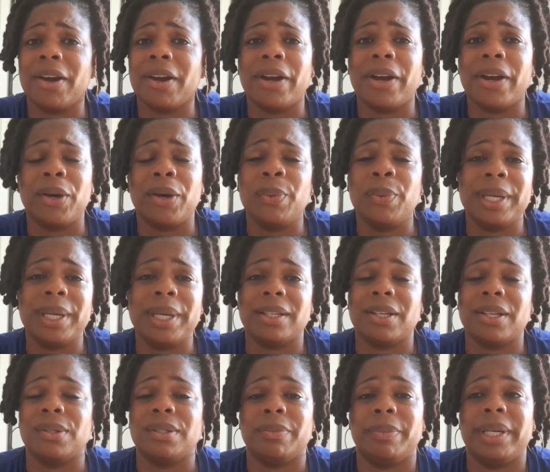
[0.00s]
okay, cool, we get
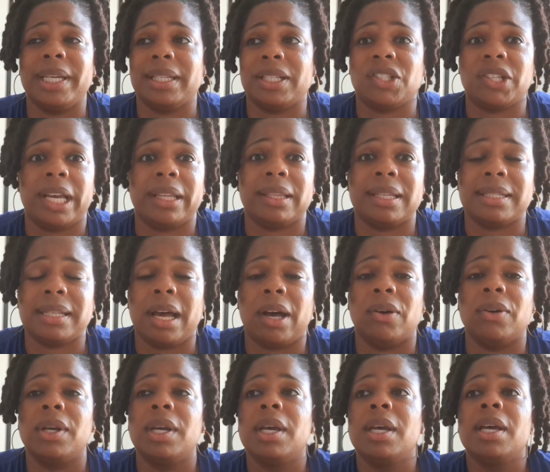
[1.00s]
to check this
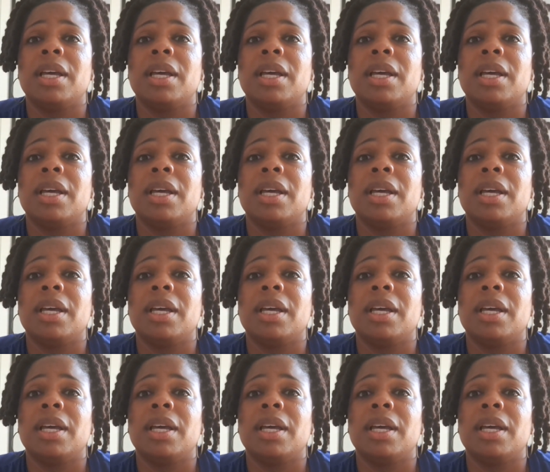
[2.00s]
out.